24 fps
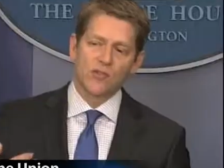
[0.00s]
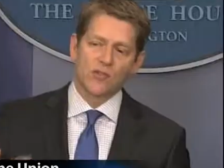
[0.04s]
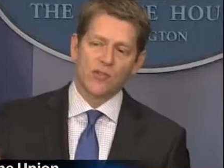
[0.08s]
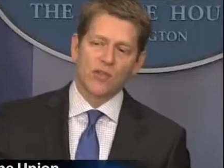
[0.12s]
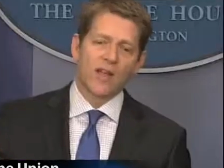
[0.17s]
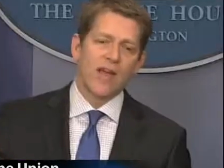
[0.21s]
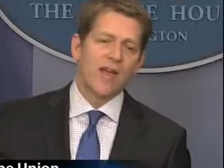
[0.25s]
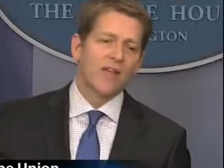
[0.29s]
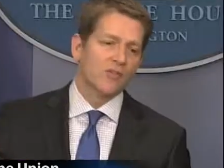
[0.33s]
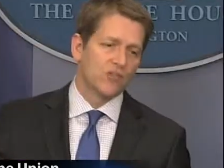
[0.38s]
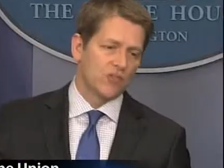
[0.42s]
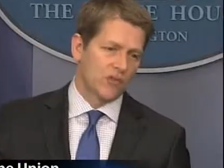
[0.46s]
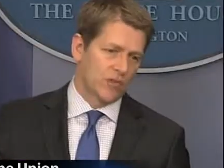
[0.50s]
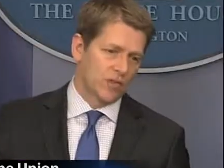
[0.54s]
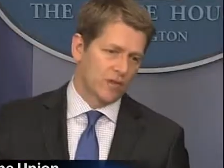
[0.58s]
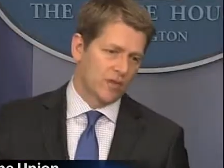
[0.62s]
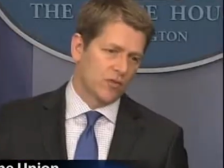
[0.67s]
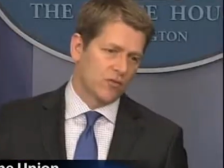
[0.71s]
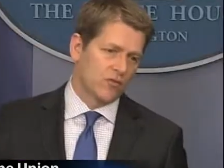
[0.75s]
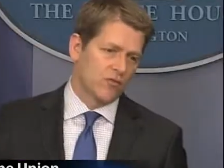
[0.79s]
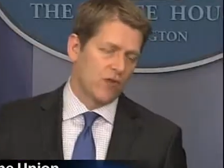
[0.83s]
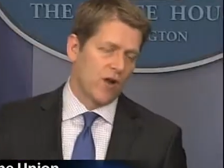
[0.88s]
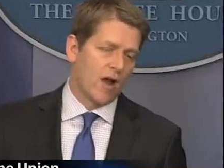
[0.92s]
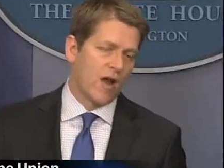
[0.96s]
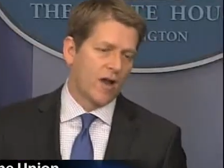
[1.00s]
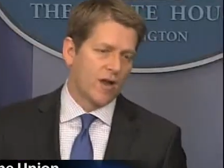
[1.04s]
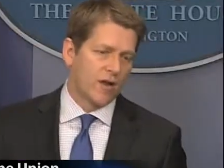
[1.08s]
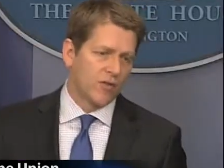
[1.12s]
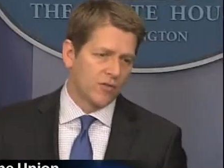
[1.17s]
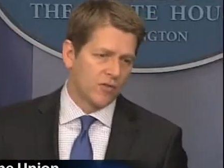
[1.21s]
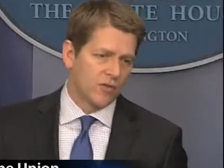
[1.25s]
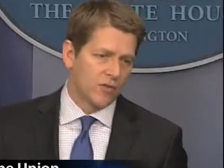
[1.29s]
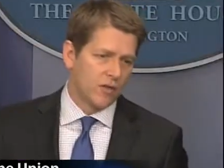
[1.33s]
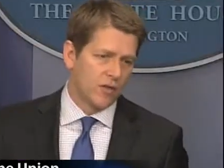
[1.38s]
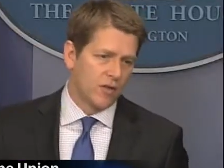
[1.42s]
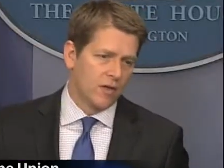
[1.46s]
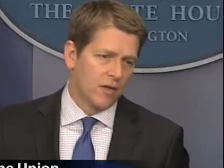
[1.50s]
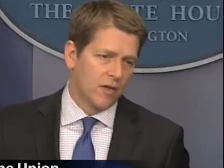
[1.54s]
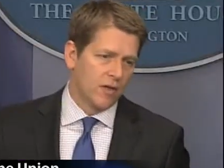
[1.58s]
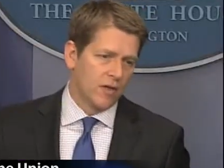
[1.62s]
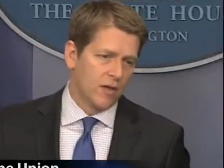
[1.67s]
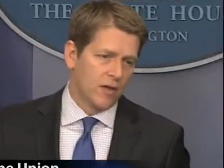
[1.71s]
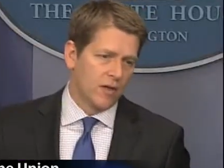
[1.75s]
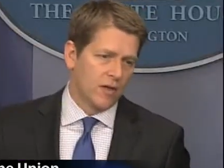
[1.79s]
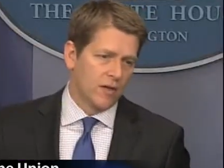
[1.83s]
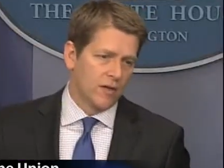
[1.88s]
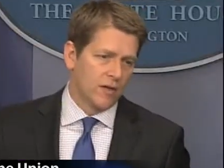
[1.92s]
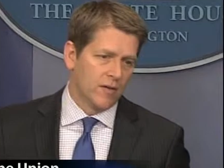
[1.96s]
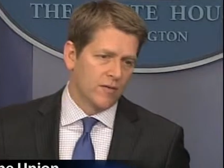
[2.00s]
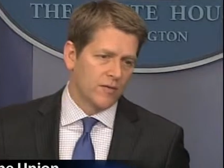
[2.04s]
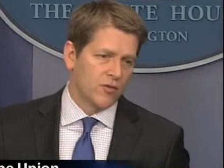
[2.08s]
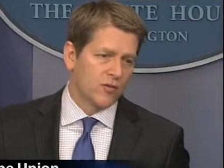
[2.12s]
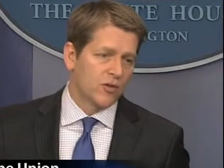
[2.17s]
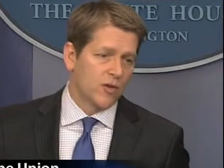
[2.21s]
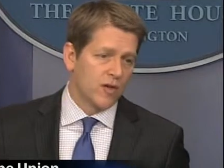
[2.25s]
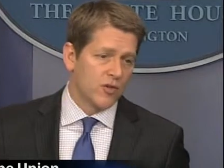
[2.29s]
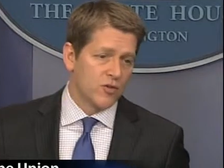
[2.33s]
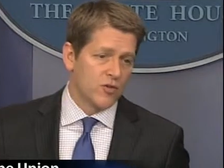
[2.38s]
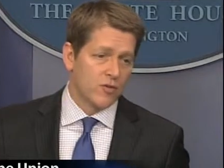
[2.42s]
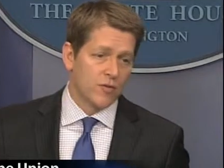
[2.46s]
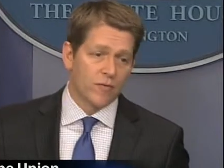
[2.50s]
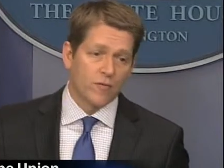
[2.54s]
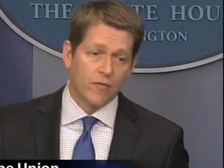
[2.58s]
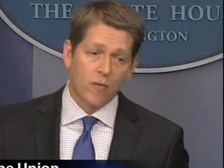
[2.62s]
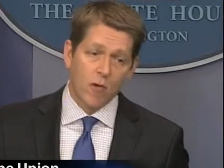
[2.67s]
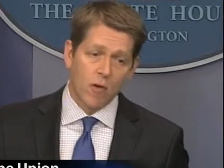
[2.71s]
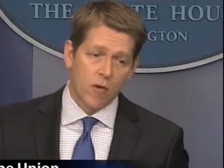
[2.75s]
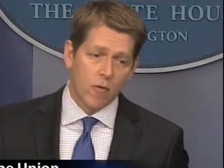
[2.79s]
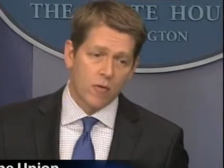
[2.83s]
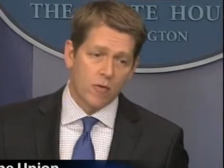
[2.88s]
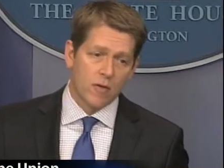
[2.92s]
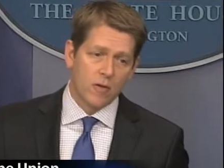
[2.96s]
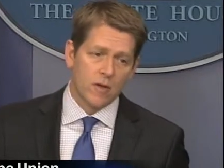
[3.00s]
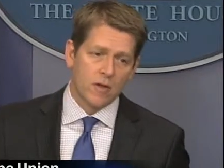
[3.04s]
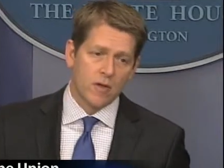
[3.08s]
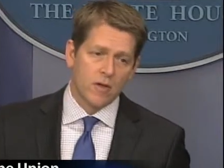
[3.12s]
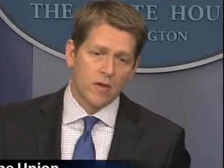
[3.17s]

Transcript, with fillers: the engine that drives uh, this country forward.